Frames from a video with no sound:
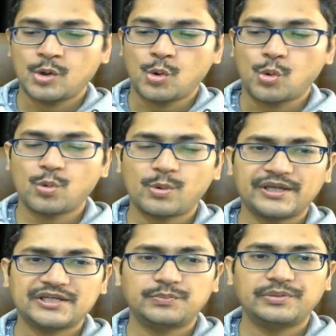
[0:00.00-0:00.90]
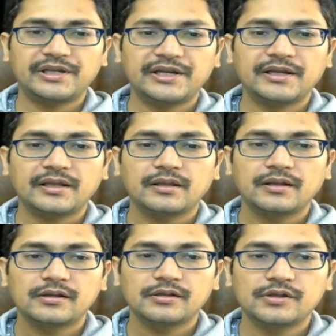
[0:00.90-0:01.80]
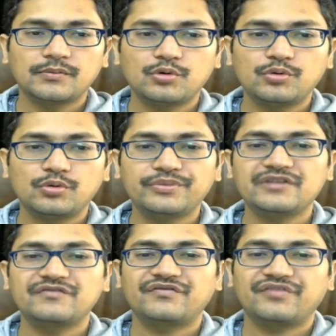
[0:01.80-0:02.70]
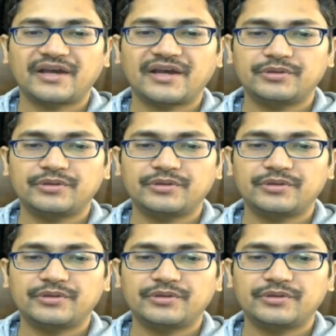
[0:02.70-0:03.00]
White played the move b5,